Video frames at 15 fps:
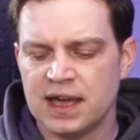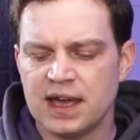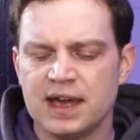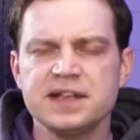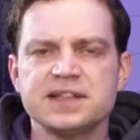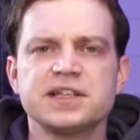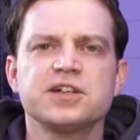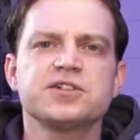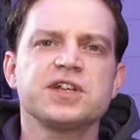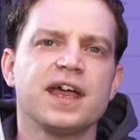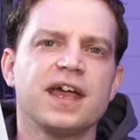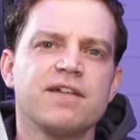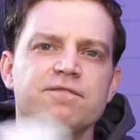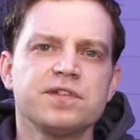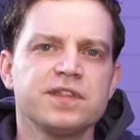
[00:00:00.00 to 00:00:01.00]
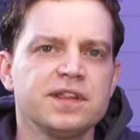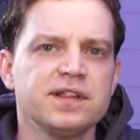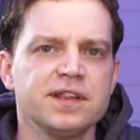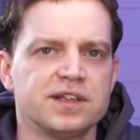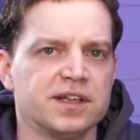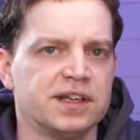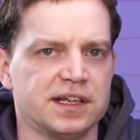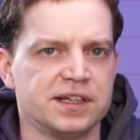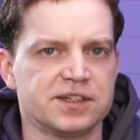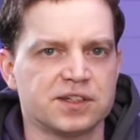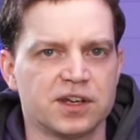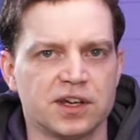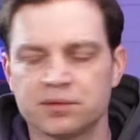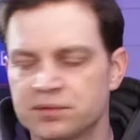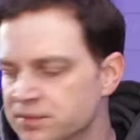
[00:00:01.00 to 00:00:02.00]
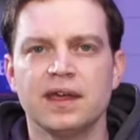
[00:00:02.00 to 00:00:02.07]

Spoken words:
And it tells you everything that you need to know.